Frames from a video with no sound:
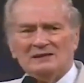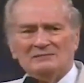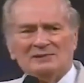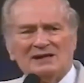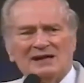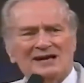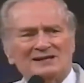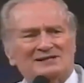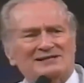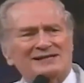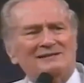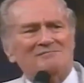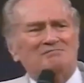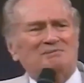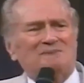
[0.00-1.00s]
But I
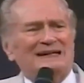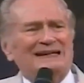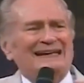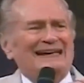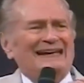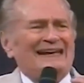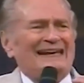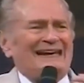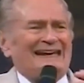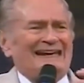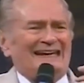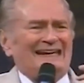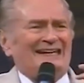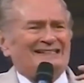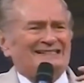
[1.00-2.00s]
said,
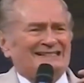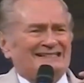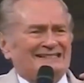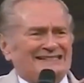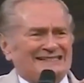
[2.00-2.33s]
please,